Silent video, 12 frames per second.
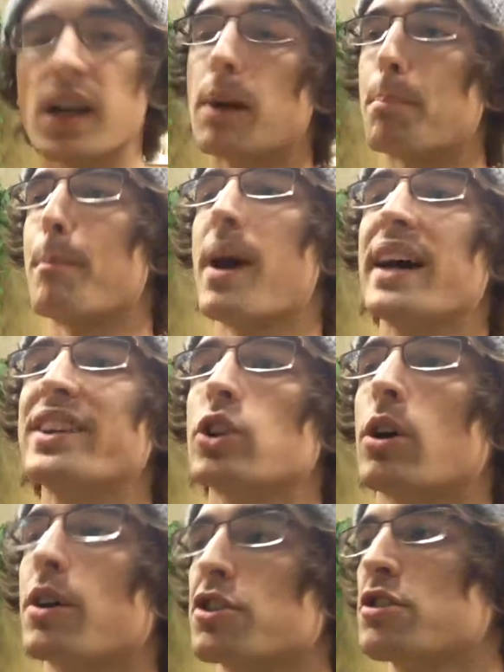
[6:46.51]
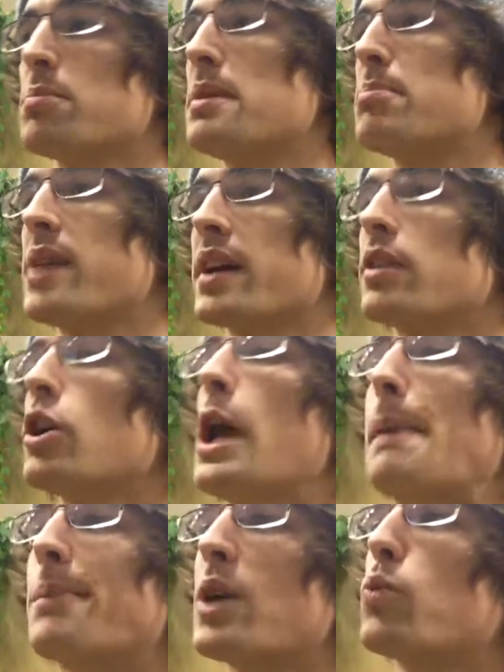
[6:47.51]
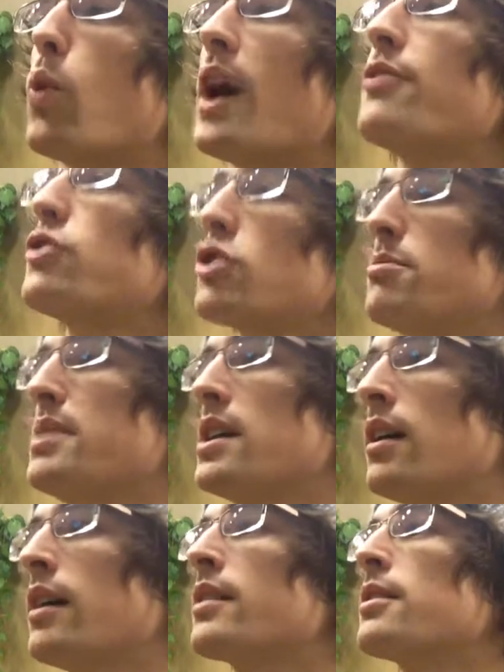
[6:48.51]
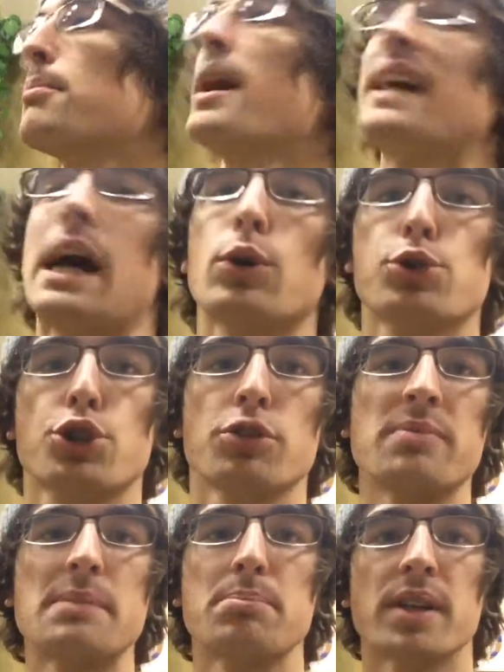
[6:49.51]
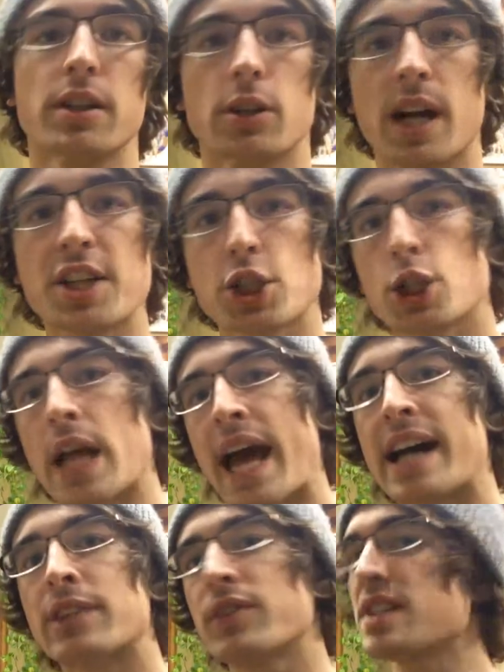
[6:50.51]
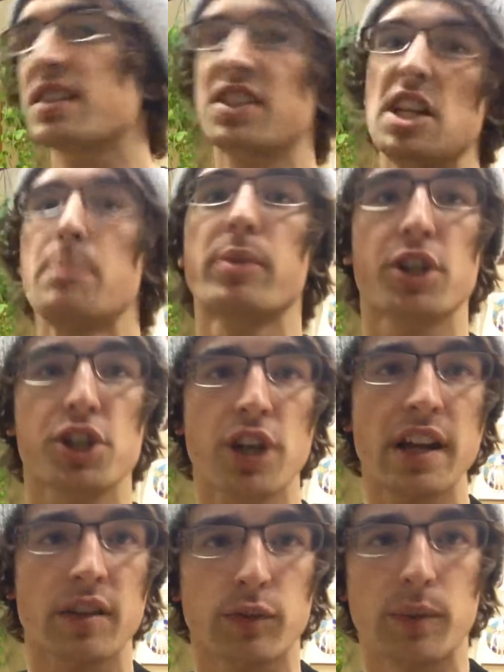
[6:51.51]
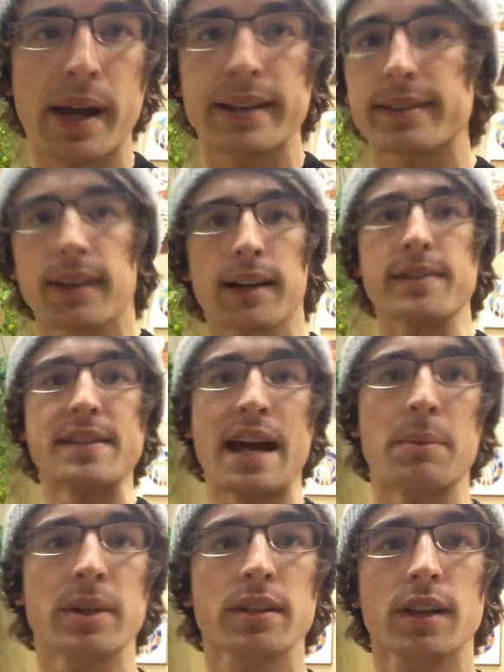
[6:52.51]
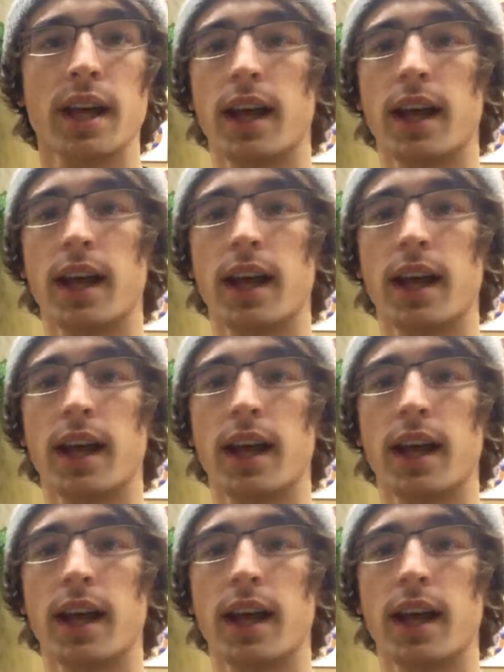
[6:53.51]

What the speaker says: My car should be better. My wife should be hotter. My house should be bigger. I should have a deeper shade of red, God damn it.